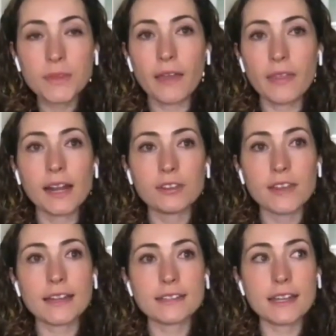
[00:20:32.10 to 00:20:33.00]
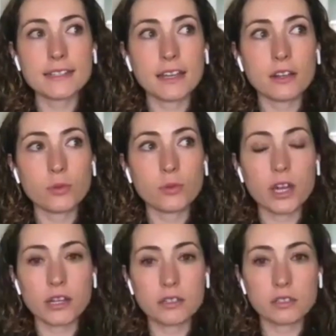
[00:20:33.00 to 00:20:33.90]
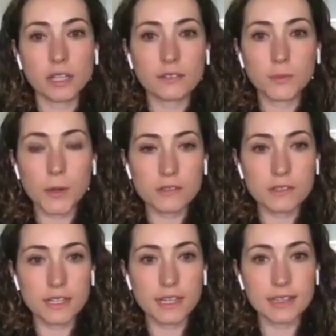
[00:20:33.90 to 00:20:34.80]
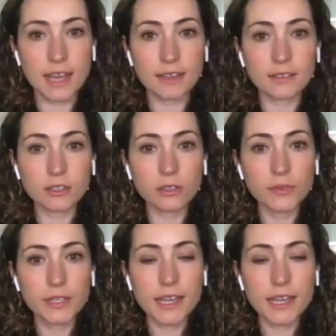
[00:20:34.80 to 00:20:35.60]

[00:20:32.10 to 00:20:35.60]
And then after that died down, we got into like sparsity and lasso,